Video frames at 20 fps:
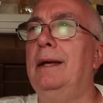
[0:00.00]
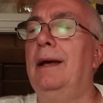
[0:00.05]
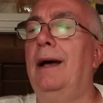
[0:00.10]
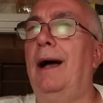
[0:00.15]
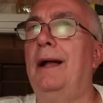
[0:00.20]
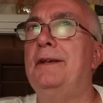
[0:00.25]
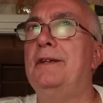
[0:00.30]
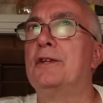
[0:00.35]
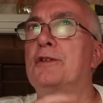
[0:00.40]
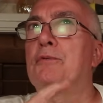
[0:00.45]

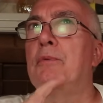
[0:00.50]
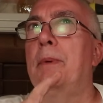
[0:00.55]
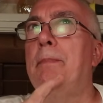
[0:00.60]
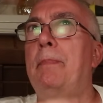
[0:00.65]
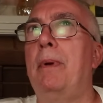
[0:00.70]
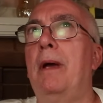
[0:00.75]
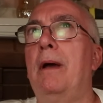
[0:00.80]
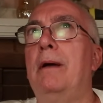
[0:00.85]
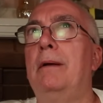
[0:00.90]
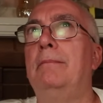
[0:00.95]
I just
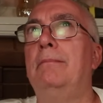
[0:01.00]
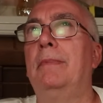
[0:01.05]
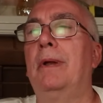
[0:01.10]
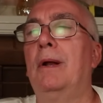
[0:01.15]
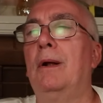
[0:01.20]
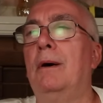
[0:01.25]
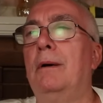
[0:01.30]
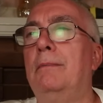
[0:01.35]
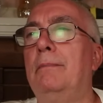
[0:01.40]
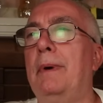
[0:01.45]
repaired,
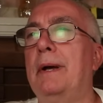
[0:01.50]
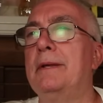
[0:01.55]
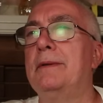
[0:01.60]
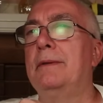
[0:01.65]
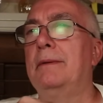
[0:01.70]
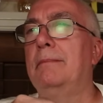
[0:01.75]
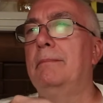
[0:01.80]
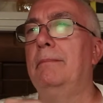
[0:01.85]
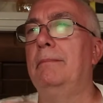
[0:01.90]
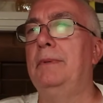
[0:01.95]
my
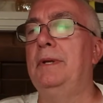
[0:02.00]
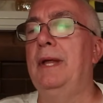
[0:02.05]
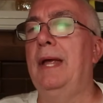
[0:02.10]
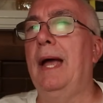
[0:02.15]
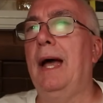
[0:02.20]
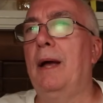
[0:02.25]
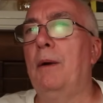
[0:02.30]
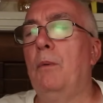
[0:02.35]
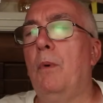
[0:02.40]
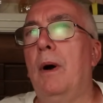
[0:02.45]

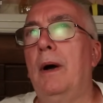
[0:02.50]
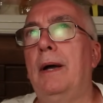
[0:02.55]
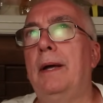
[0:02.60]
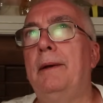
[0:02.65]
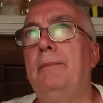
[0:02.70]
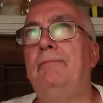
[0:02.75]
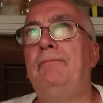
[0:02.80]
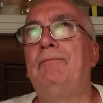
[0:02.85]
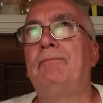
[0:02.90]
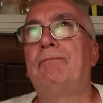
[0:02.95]
DIY.